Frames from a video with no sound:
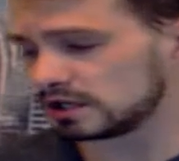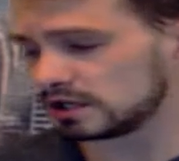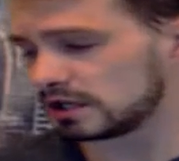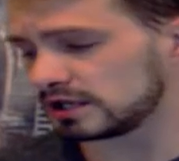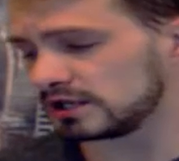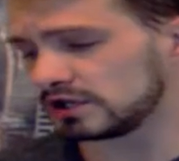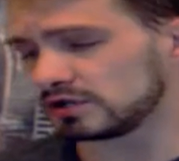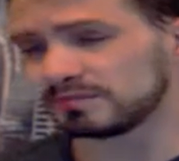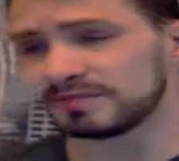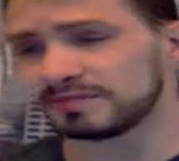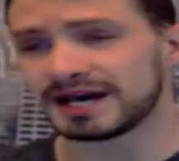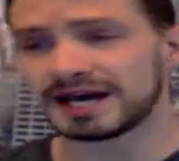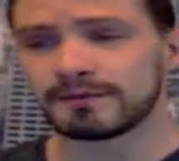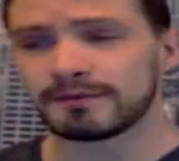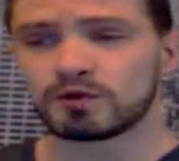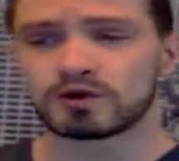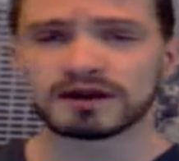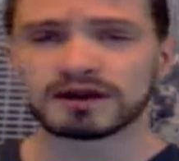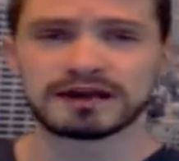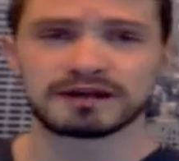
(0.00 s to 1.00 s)
You can buy
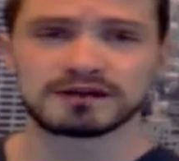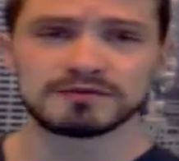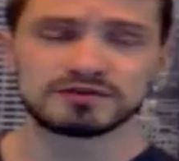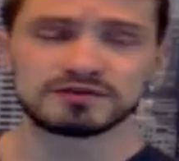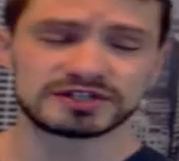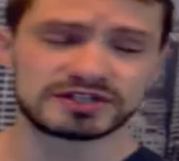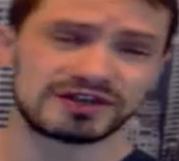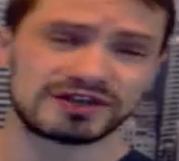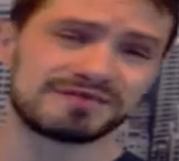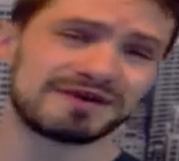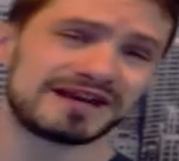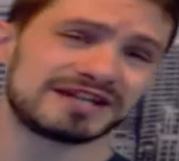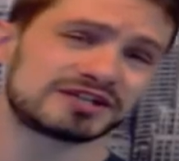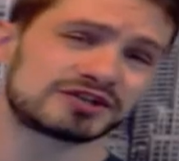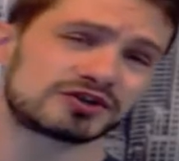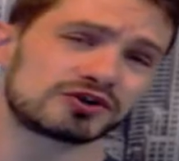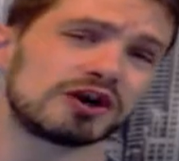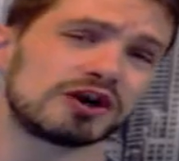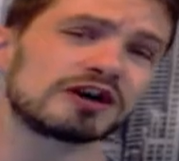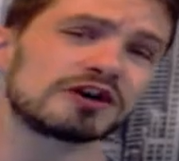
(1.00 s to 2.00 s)
more edibles. You can buy
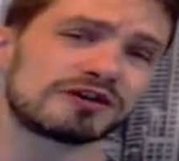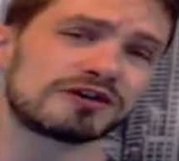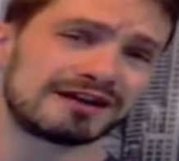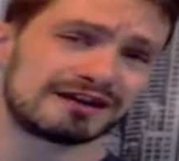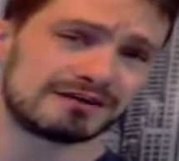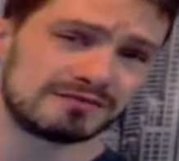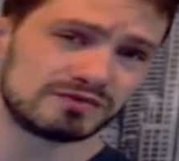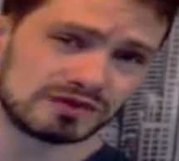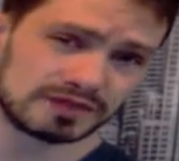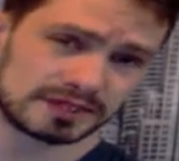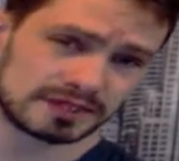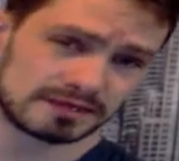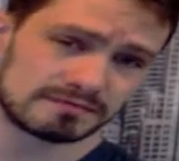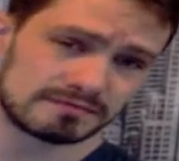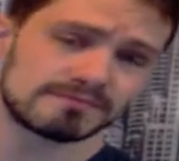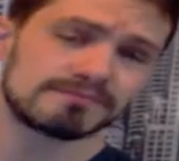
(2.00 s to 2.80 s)
stronger edibles.